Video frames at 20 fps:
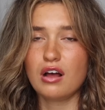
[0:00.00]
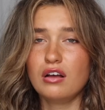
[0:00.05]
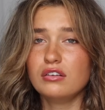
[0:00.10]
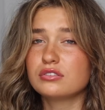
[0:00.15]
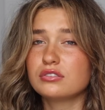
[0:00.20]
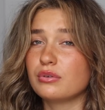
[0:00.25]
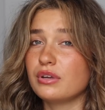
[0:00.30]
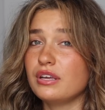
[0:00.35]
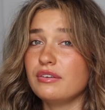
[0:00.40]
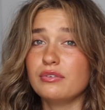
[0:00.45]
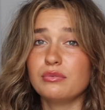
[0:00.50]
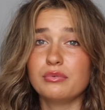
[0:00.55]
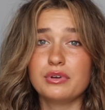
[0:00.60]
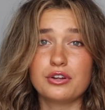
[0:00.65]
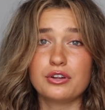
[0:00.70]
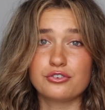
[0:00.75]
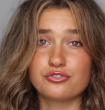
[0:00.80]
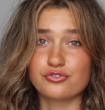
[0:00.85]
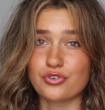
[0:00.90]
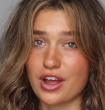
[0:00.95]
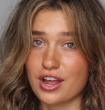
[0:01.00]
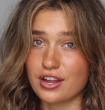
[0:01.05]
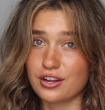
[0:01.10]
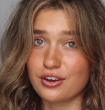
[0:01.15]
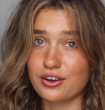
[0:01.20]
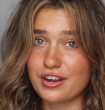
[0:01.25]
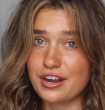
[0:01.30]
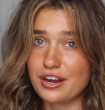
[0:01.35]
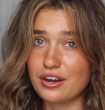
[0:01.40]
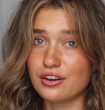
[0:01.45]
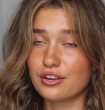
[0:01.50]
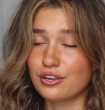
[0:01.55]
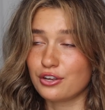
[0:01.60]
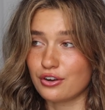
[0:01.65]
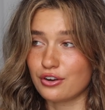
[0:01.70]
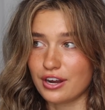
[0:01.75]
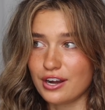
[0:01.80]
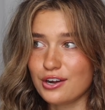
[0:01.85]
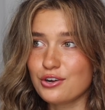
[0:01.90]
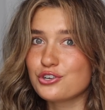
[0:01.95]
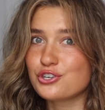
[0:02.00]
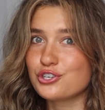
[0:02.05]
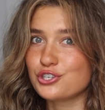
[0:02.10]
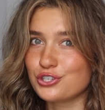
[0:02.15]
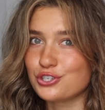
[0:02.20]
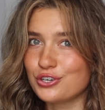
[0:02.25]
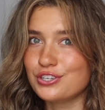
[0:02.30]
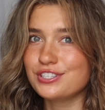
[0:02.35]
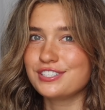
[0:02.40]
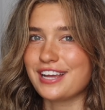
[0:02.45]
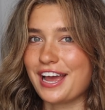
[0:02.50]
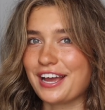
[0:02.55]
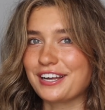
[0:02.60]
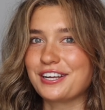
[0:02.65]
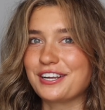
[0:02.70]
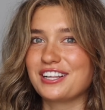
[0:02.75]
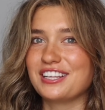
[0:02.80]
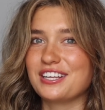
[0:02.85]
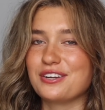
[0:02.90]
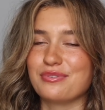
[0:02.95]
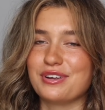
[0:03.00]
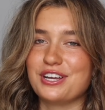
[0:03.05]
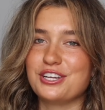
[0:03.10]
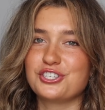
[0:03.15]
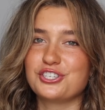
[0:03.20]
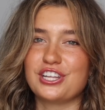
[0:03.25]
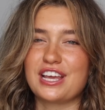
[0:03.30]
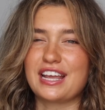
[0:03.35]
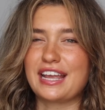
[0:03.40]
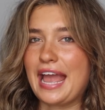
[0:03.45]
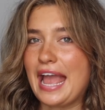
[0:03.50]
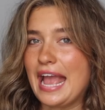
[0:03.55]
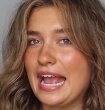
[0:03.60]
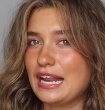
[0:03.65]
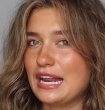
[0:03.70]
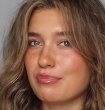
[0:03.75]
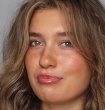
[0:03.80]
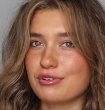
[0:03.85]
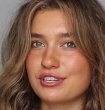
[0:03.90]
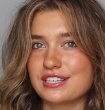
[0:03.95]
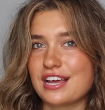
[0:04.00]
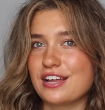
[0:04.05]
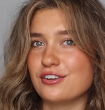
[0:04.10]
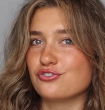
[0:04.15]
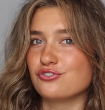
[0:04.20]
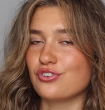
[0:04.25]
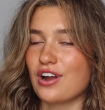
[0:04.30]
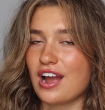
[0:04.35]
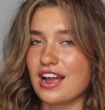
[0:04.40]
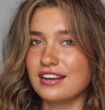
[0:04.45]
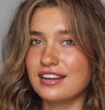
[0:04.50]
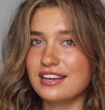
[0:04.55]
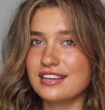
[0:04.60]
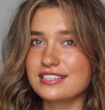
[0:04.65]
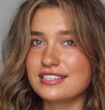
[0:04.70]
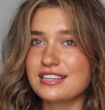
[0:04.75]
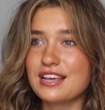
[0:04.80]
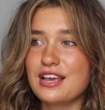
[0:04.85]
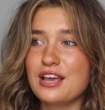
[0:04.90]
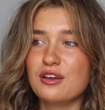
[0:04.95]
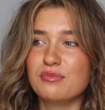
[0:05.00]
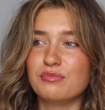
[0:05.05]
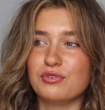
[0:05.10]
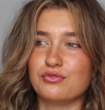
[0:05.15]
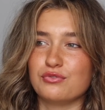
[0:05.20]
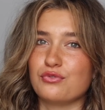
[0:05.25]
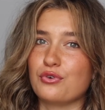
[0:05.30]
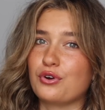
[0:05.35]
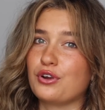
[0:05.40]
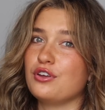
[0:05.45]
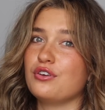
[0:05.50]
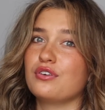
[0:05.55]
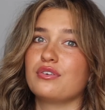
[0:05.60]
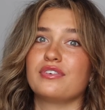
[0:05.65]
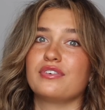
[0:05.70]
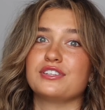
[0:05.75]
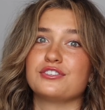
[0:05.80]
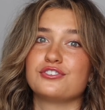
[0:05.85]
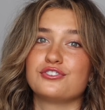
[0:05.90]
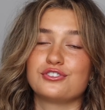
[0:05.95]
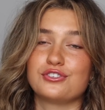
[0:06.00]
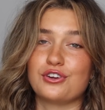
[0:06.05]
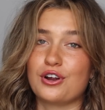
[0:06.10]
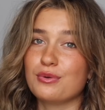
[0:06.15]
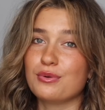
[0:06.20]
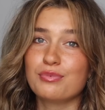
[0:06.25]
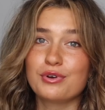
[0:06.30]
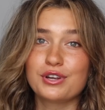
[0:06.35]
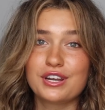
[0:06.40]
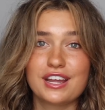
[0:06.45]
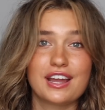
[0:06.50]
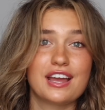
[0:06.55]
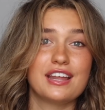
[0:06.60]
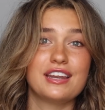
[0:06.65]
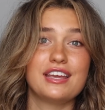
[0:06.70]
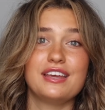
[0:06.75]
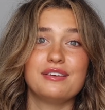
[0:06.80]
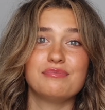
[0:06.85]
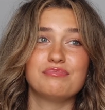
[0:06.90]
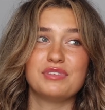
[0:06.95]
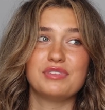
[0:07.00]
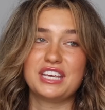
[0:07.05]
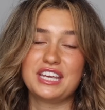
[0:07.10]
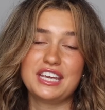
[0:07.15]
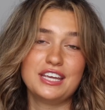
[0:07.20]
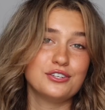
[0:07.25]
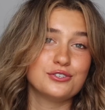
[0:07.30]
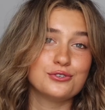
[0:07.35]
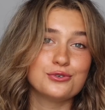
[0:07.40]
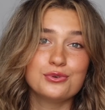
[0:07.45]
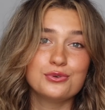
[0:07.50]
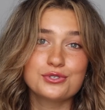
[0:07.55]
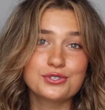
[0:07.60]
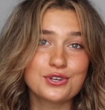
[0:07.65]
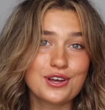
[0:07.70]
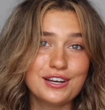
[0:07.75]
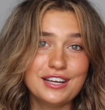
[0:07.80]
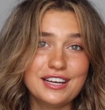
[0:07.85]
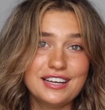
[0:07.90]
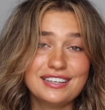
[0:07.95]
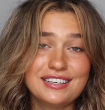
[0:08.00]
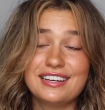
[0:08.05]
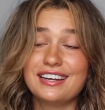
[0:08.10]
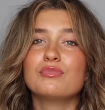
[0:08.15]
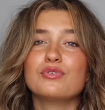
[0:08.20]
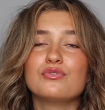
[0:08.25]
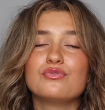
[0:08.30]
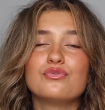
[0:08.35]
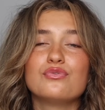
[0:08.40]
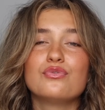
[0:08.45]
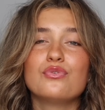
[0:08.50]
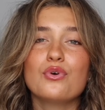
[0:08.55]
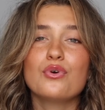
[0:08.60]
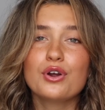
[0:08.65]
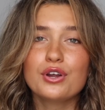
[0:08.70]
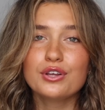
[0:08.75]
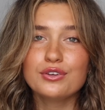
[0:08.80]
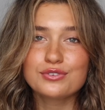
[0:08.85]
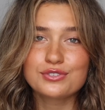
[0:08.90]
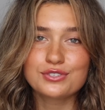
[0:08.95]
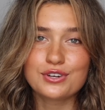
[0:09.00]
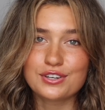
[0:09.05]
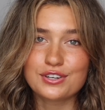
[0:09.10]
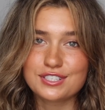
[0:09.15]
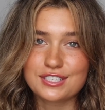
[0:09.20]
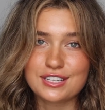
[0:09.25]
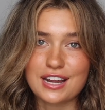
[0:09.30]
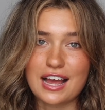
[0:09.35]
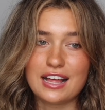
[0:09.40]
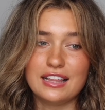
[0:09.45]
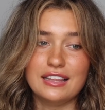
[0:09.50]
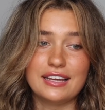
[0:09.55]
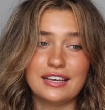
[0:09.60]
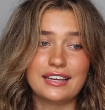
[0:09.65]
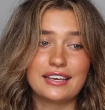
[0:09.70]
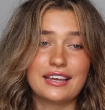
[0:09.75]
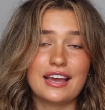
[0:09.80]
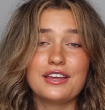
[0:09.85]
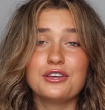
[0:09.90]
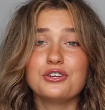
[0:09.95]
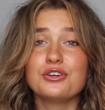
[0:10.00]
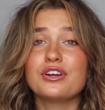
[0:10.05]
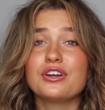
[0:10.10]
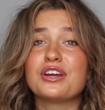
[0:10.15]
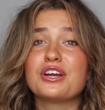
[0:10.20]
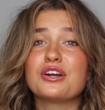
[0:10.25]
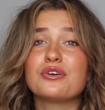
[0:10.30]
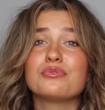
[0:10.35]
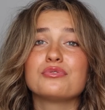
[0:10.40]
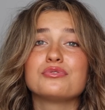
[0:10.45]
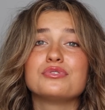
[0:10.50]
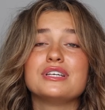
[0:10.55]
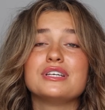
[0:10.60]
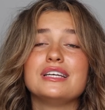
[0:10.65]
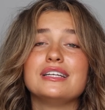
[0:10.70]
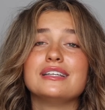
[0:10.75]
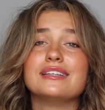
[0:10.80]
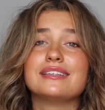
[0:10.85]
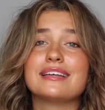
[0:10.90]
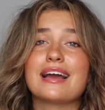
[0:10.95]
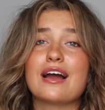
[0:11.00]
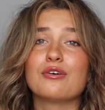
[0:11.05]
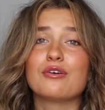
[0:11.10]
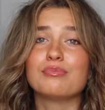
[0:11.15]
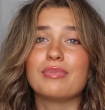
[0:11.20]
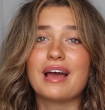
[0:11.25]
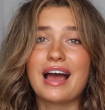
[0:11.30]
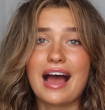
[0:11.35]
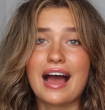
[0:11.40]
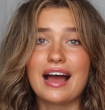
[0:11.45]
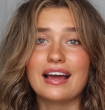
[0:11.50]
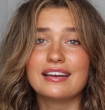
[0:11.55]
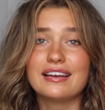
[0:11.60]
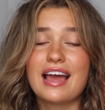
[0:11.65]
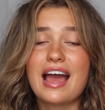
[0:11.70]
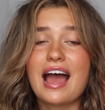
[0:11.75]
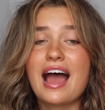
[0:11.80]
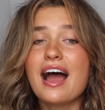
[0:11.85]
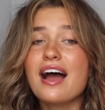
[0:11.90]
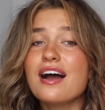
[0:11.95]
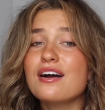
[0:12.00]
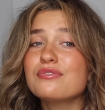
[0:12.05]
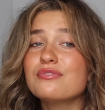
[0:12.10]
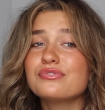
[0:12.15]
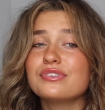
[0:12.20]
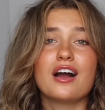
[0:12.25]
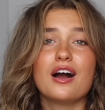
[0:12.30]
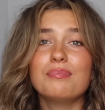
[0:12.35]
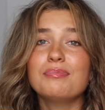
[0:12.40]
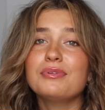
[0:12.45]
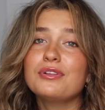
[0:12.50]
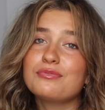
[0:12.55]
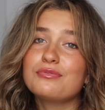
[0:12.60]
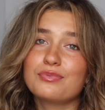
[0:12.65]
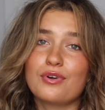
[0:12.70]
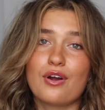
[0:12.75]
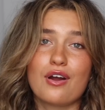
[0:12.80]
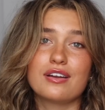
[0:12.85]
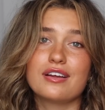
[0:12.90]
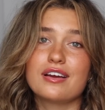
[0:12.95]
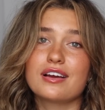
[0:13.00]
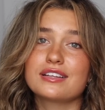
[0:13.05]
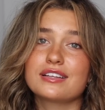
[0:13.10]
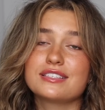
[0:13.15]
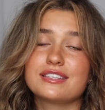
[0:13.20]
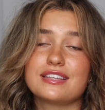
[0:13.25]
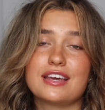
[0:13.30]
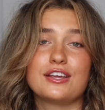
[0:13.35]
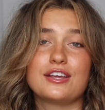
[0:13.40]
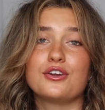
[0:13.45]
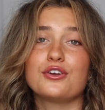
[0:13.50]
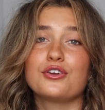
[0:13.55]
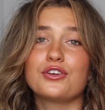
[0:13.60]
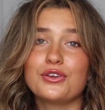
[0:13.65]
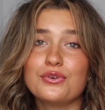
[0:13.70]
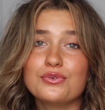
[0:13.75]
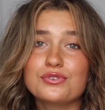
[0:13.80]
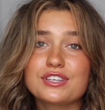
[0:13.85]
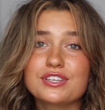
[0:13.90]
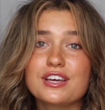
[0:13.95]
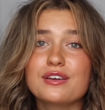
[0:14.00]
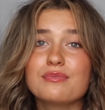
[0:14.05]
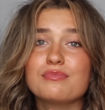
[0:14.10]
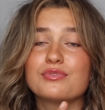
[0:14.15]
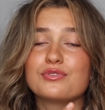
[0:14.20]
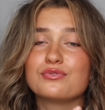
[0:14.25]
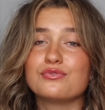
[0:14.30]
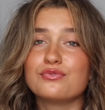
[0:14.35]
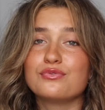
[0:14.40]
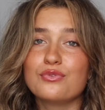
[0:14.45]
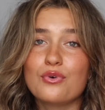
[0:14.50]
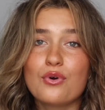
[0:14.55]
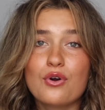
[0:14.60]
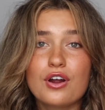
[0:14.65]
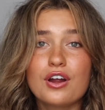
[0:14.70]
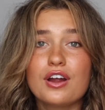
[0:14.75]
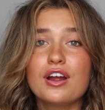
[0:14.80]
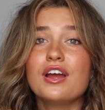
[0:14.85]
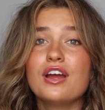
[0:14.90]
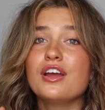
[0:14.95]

Also, even when you're drying your hair should technically reach like 80% dryness before you even start putting any heat tools on it. Before you start styling, get your hair routine down pat. Have a couple of products that you're using before